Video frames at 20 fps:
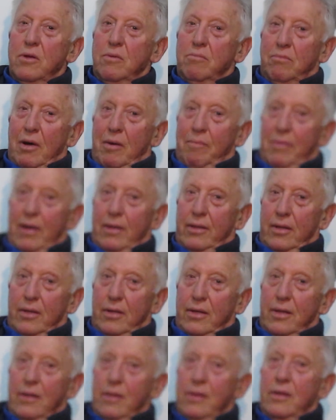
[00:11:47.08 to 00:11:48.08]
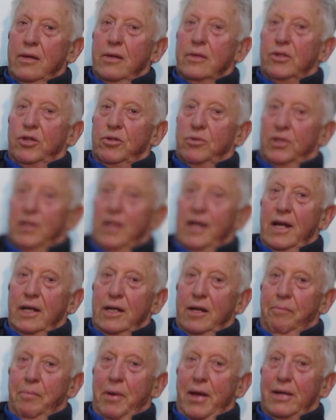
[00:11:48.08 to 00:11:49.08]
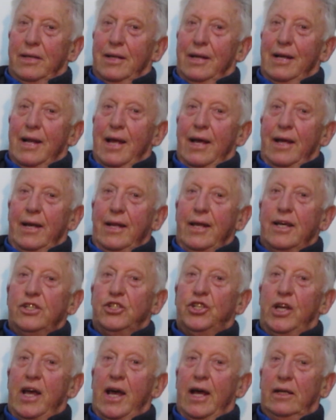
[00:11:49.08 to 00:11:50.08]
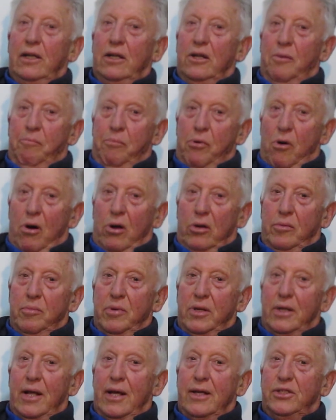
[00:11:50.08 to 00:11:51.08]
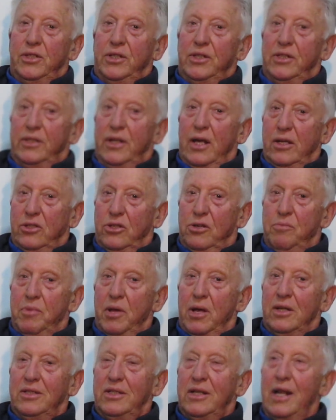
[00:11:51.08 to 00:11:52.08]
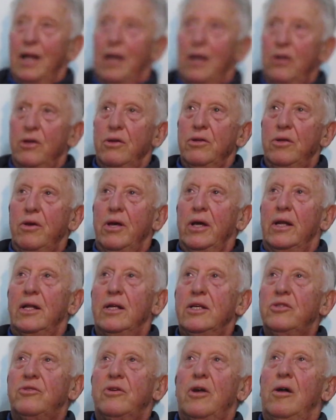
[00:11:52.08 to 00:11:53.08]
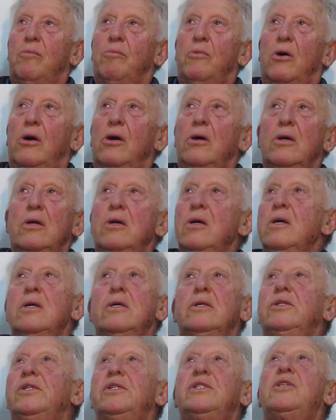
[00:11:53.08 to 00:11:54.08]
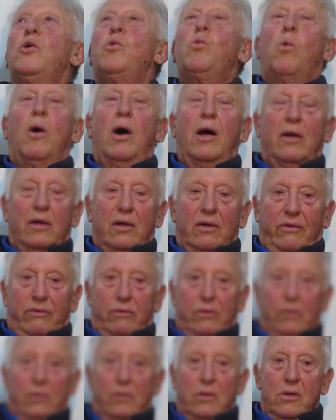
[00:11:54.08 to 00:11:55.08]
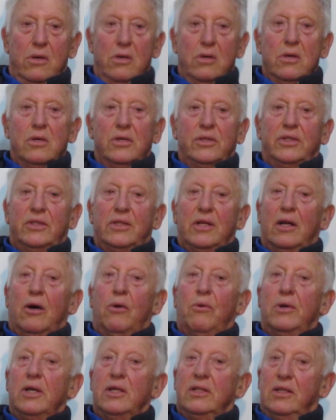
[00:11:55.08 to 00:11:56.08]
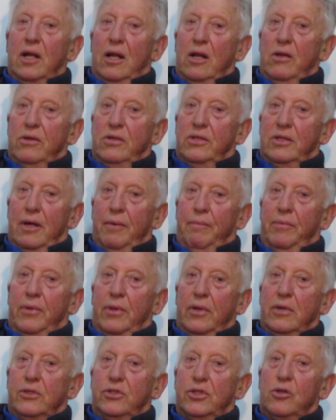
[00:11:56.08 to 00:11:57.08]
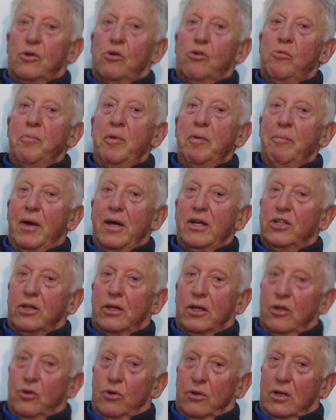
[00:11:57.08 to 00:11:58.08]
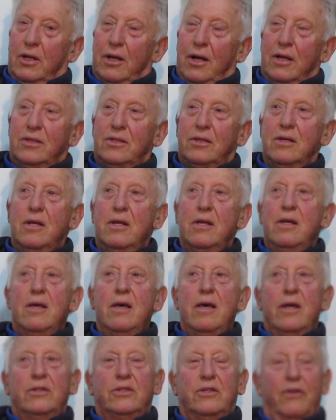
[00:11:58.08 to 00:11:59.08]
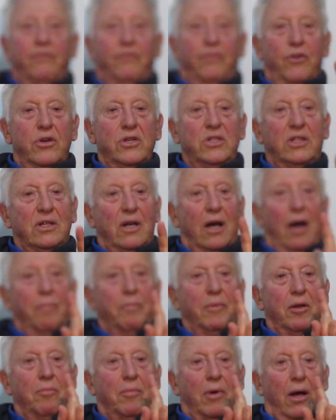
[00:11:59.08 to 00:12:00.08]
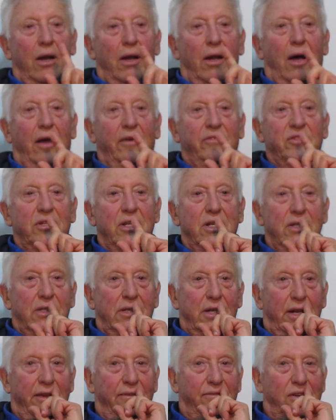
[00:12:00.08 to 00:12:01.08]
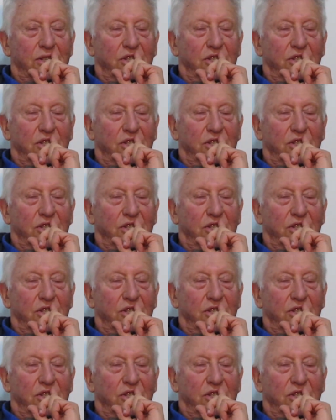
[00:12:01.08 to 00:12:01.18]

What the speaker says: My mother. She was an independent lady. She had an apartment, and she said to me, I said, "How are you doing in Israel, Mom?" She said, "Wonderful." She said, "I want to tell you something." She called me Meshka, not Gus. It's the first time in my life since leaving